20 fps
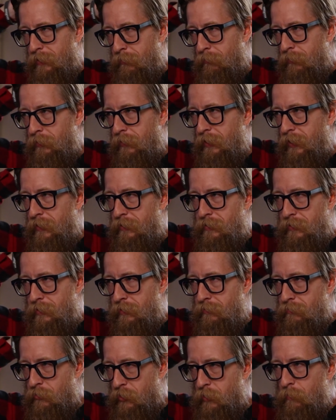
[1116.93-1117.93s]
I realized
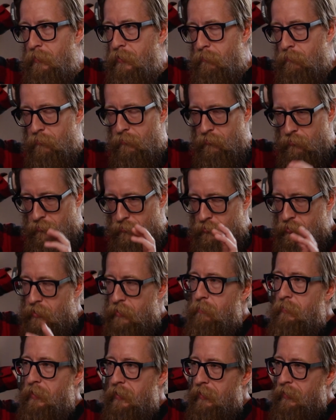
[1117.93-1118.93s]
that Jimmy was
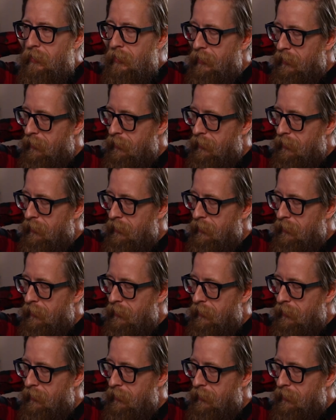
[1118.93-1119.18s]
Jimmy